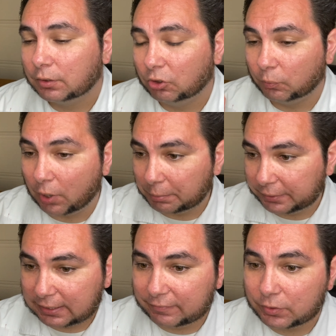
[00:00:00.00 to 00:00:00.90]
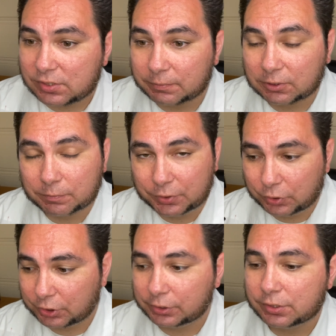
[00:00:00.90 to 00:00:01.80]
They'll probably give you some
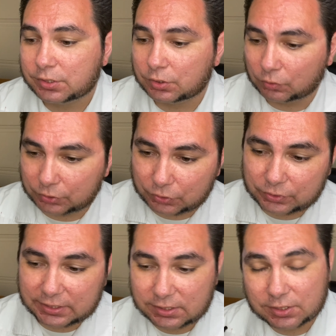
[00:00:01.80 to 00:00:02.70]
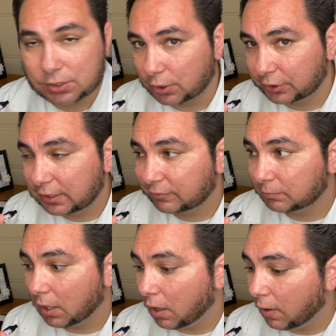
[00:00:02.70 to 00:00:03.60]
computers, you'll do distance learning from
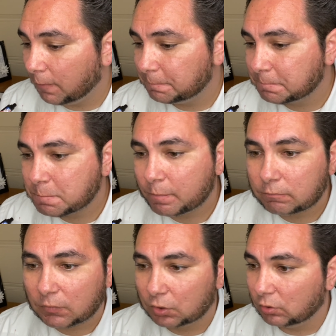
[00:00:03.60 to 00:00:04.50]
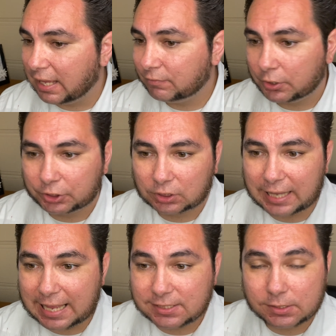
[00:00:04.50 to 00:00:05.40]
home, you'll have all your
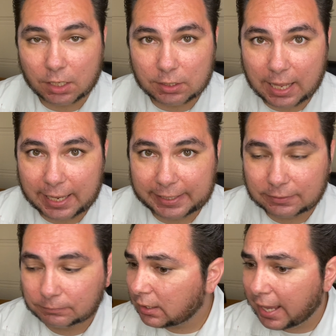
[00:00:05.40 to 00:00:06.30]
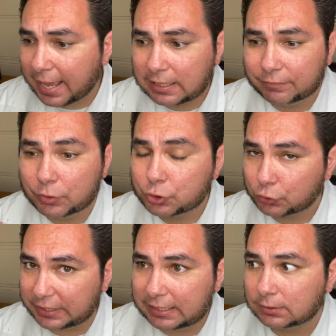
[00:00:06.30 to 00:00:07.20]
classes online, and if you
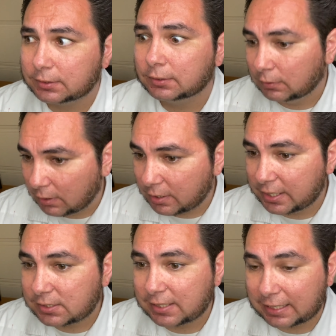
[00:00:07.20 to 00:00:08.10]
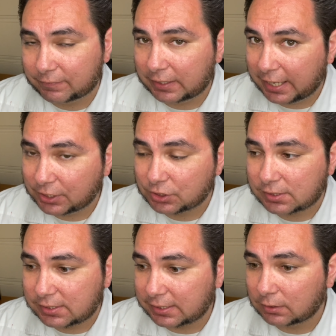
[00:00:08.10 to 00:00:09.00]
treat this like vacation
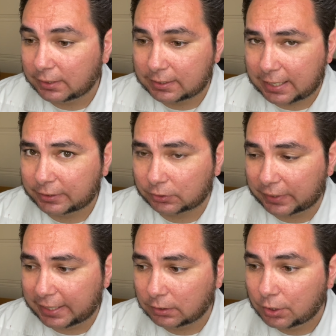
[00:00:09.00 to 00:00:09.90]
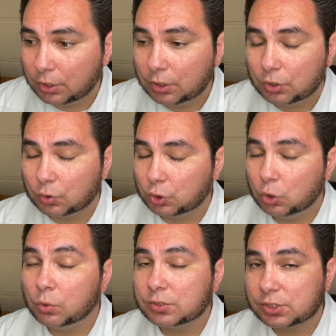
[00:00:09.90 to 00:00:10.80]
still in ninth grade, you
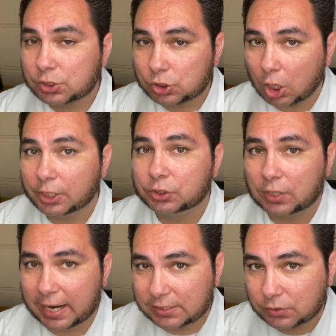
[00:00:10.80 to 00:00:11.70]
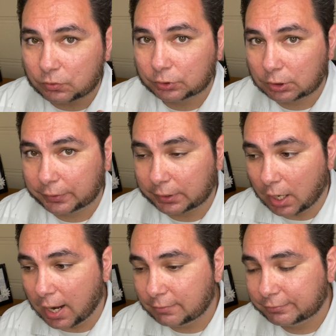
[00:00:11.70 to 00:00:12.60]
will start your high school career
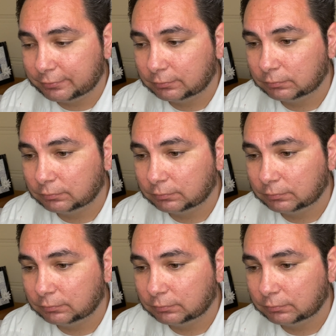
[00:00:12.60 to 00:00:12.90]
off